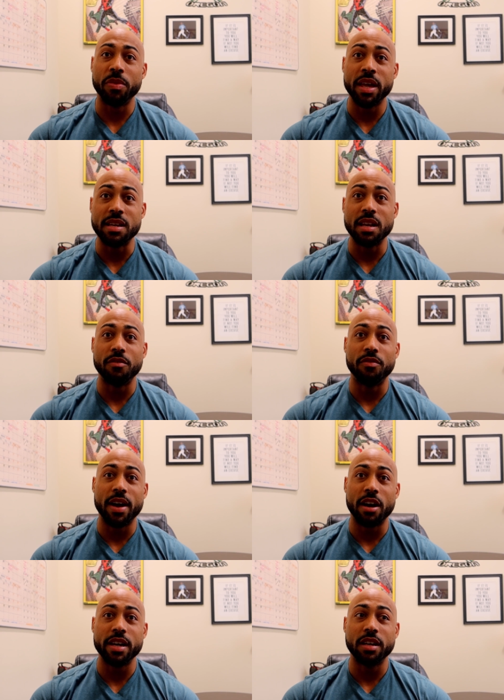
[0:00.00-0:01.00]
it did a
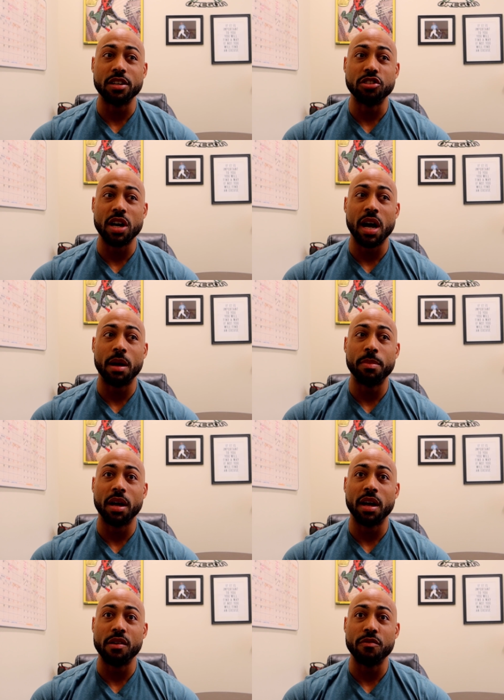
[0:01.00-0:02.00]
very good job
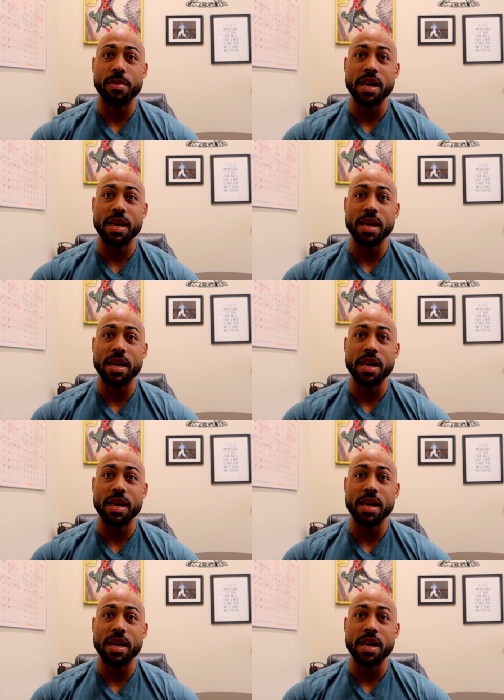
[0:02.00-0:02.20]
of